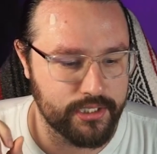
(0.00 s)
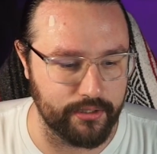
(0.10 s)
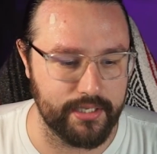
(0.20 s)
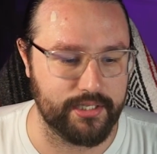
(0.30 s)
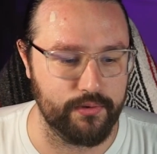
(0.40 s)

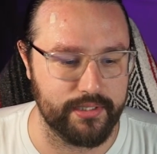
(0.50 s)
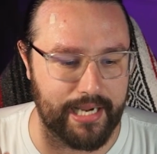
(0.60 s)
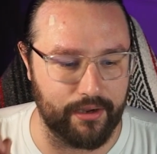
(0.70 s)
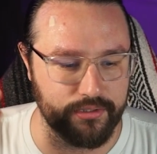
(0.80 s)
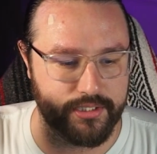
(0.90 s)
let's go
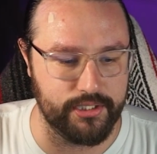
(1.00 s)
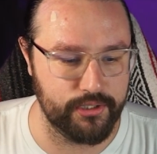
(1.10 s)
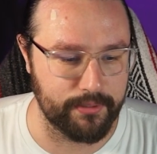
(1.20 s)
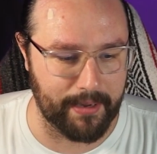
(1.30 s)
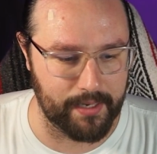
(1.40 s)
down to
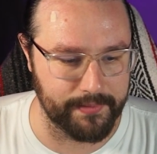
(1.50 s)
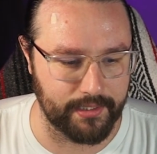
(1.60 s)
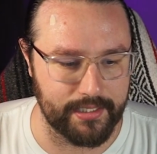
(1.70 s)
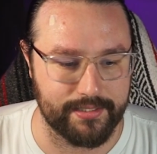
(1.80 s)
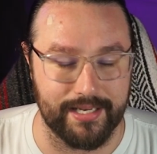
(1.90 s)
the bottom of the
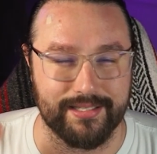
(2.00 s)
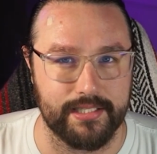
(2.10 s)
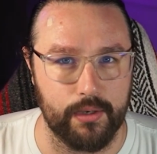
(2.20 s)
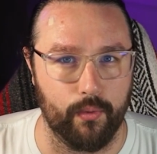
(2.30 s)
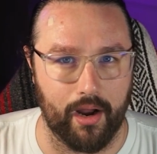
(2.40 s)
list and
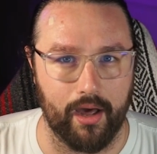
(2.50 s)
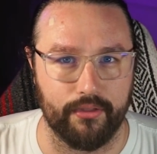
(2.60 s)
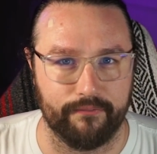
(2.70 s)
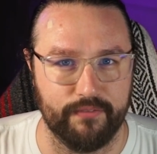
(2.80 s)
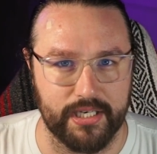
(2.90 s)
see what
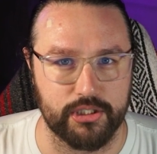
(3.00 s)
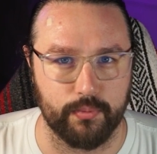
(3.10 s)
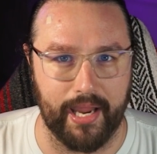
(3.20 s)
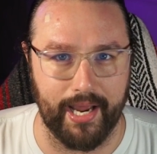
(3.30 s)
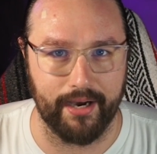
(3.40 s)
other figures
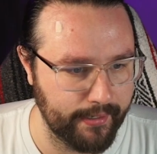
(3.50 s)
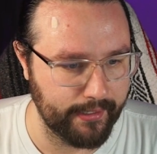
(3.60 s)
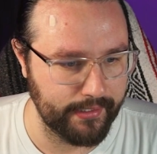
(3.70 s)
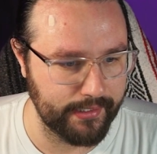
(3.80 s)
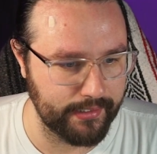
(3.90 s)
we have.
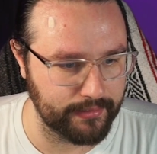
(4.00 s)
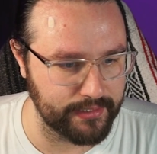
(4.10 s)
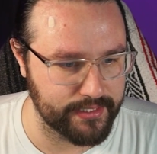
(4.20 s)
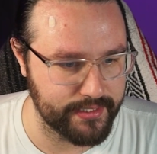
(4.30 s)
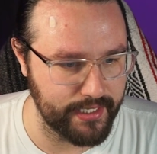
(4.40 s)

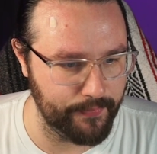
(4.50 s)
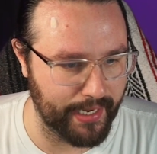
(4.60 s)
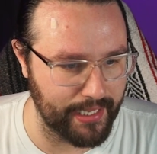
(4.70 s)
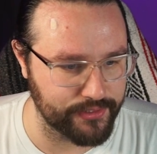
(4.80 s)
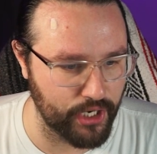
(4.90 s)
Let's see, we
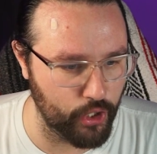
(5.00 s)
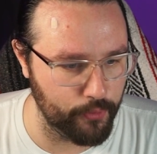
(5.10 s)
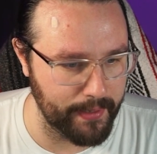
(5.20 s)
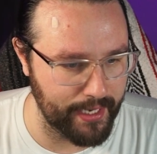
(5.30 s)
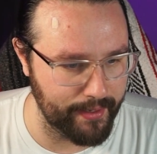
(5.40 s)
got
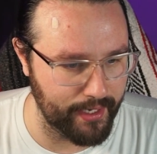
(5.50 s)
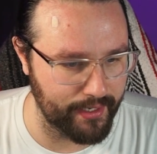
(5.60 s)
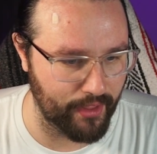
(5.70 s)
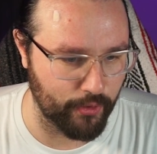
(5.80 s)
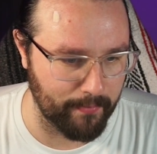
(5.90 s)
Toby,
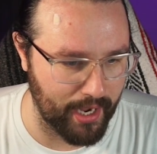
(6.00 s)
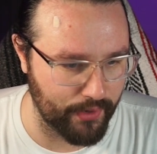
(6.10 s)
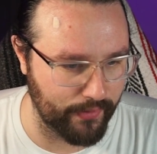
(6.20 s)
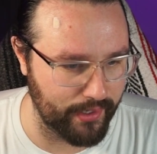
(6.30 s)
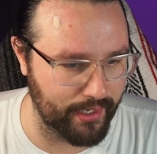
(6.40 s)
another
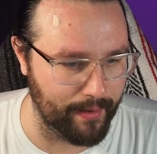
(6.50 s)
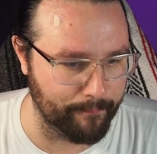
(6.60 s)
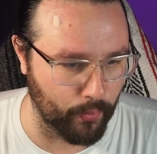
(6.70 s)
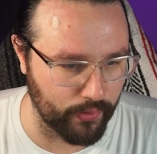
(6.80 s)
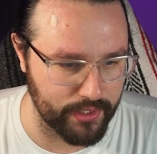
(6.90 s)
Madara, a
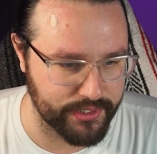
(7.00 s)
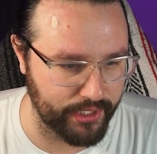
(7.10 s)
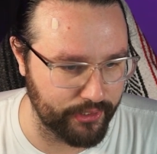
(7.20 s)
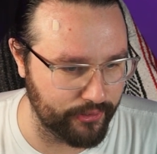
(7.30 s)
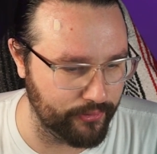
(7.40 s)

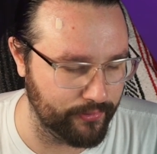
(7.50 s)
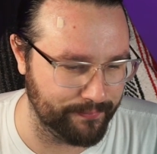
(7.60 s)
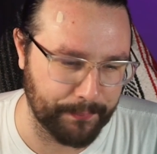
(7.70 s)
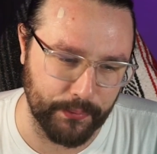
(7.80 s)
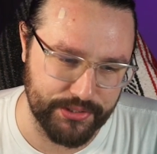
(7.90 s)
Boruto.
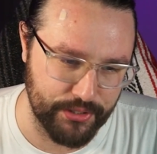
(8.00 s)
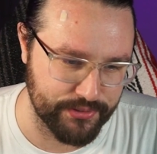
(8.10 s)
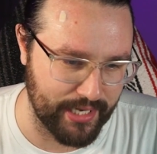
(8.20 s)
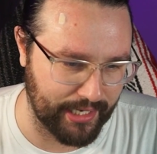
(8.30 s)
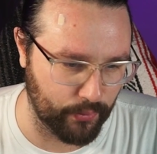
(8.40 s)
Boruto's
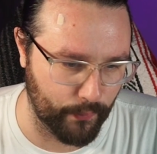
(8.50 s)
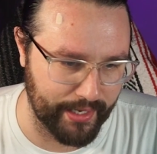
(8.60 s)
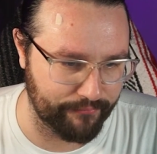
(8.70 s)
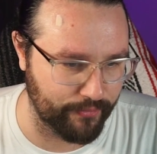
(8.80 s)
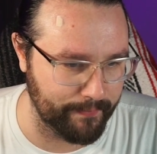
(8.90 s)
not gonna win
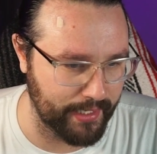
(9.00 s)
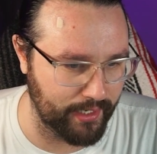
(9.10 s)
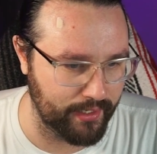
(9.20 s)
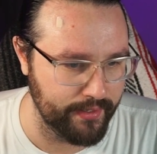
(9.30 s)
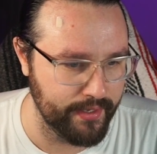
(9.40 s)
it for
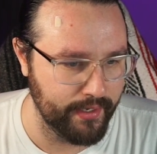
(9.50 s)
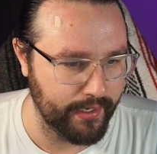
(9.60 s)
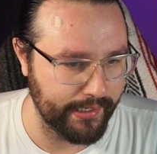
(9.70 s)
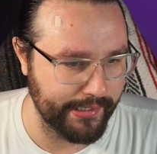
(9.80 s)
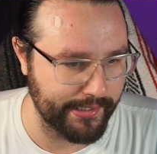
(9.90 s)
me.
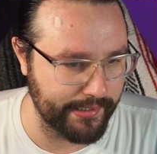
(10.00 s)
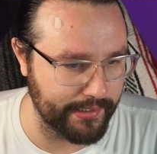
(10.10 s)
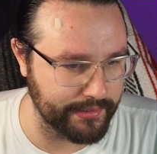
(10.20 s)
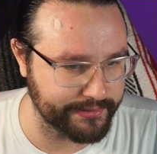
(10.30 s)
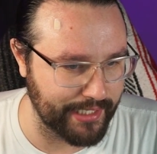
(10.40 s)

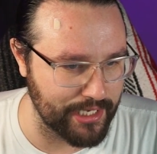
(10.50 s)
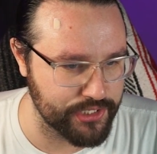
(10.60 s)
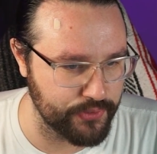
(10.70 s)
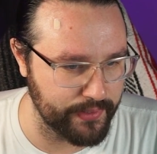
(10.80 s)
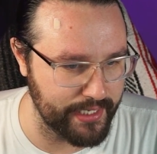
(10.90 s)

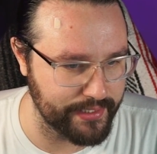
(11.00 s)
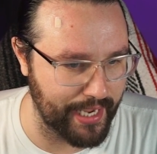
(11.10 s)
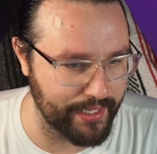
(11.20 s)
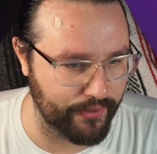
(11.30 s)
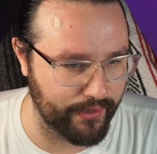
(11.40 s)
Sasori,
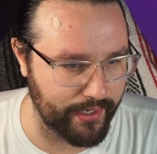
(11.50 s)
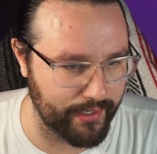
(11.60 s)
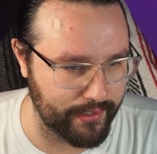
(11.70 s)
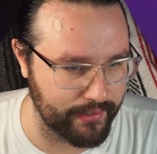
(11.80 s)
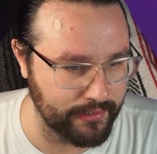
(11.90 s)
Deidara,